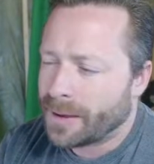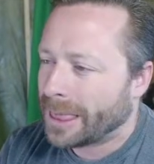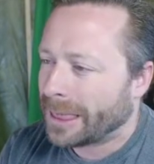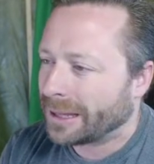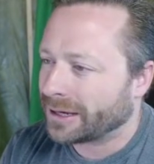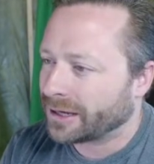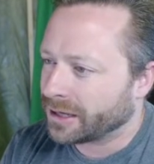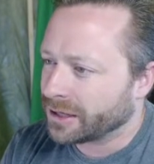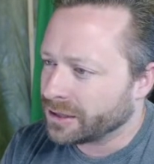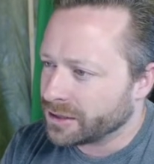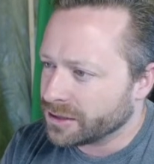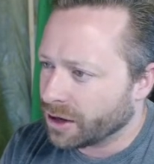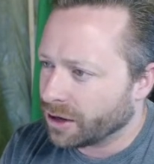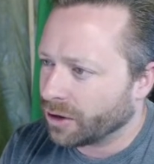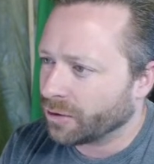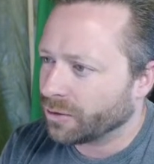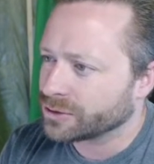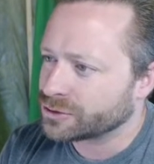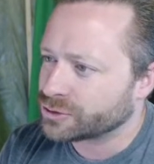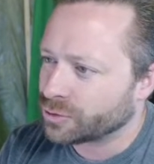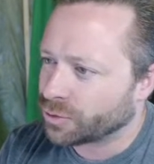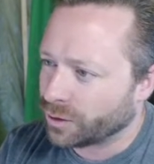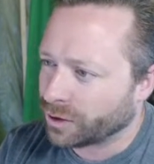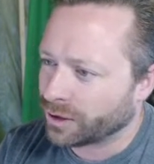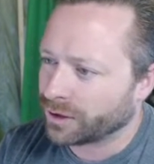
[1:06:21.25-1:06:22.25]
and I know
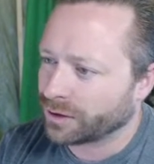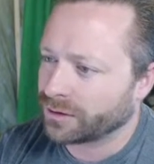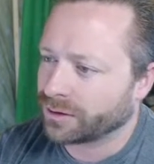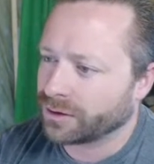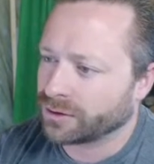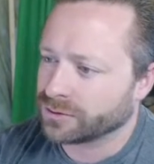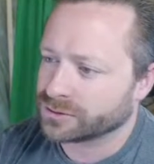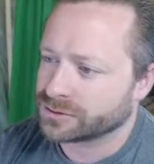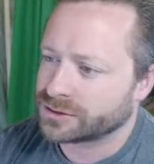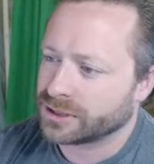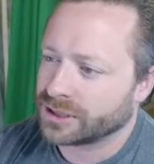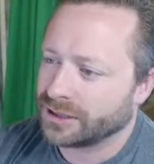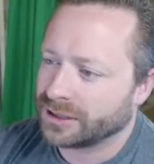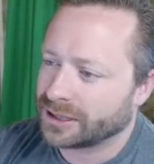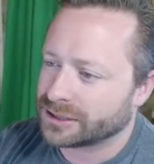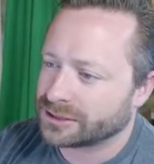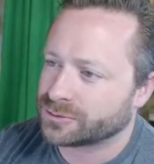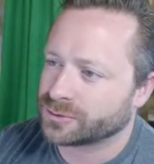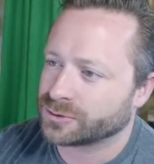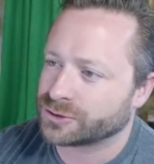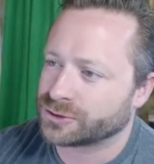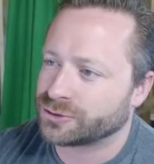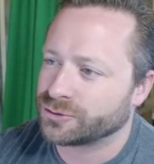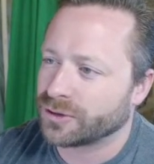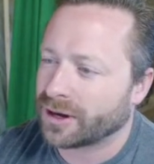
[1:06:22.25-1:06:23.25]
it's one of those, and
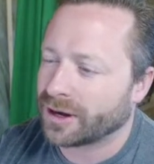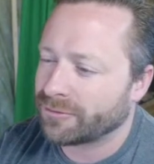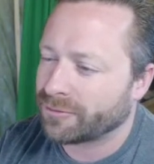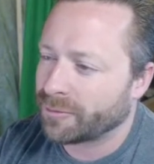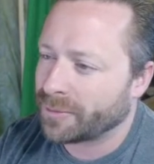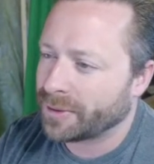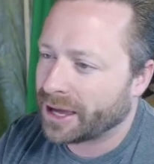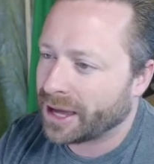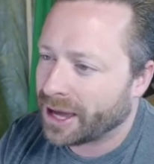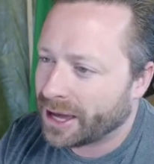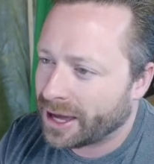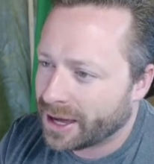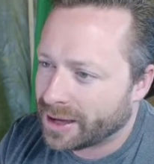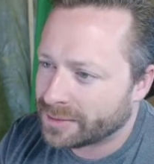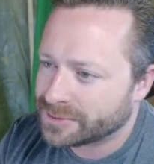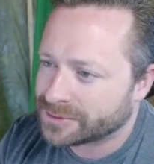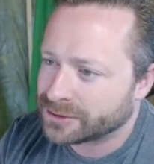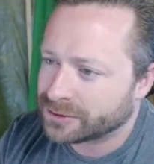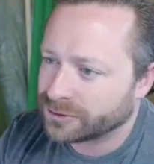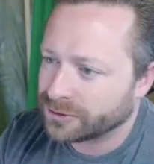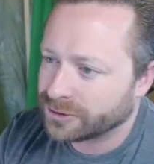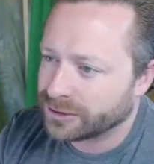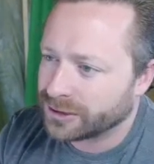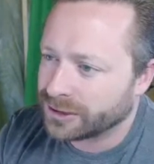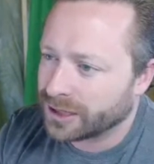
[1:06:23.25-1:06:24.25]
that's what's driving me
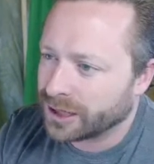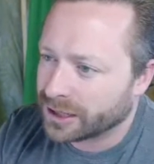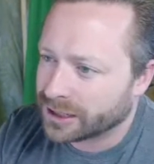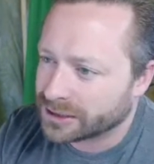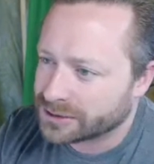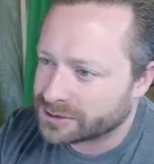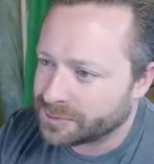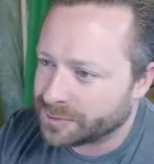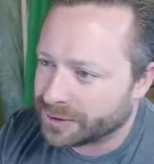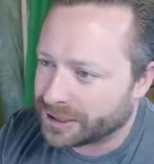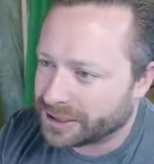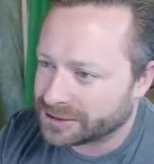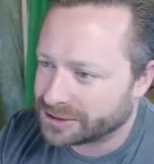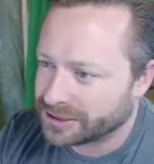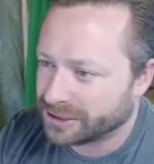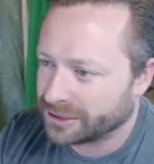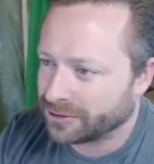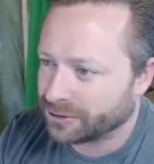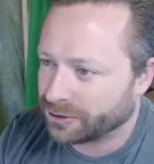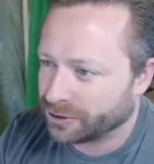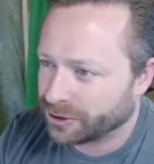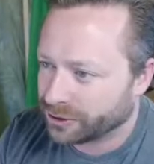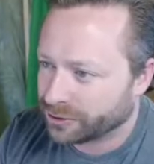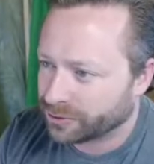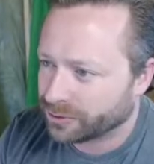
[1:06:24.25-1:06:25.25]
absolutely nuts, because it
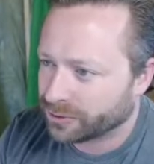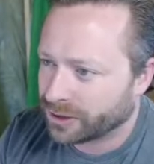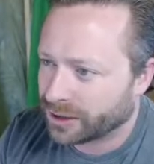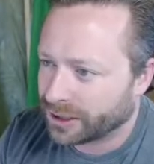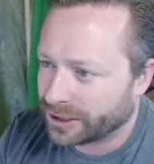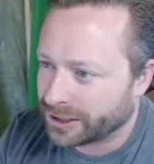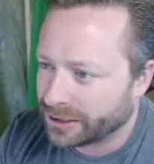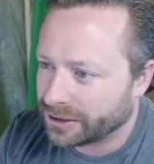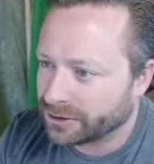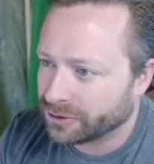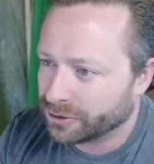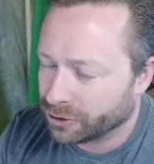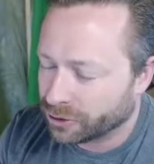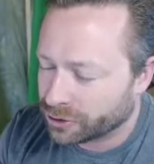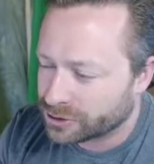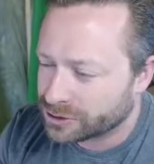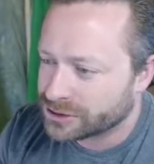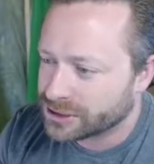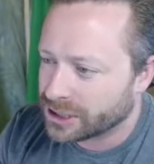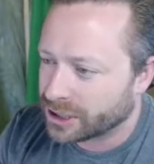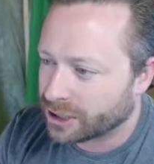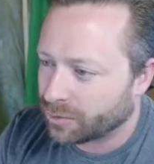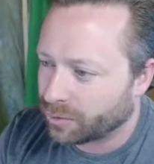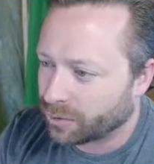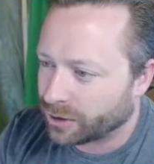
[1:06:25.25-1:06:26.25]
literally, like, it
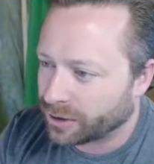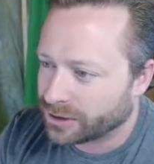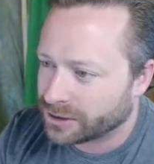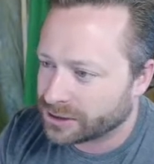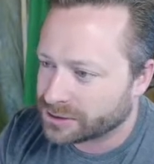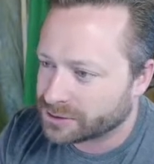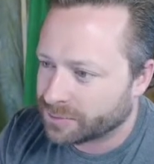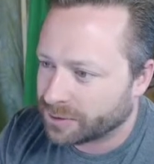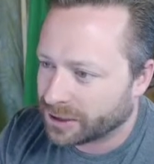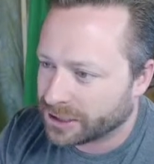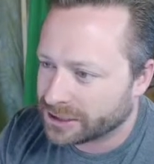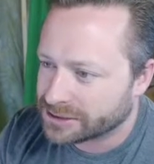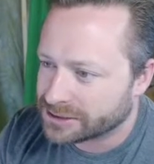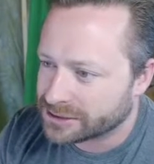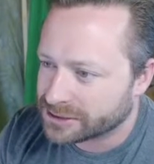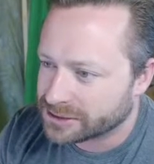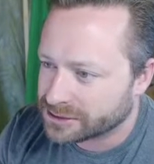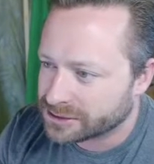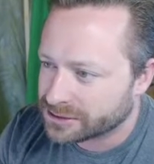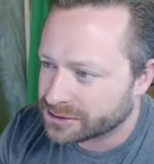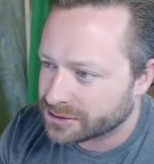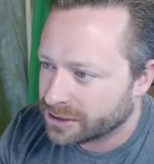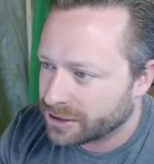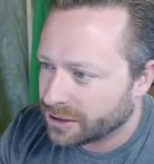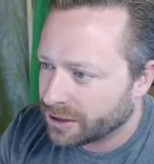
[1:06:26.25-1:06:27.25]
looks like one of these
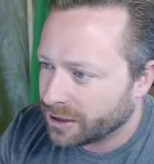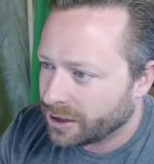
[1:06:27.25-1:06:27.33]
places.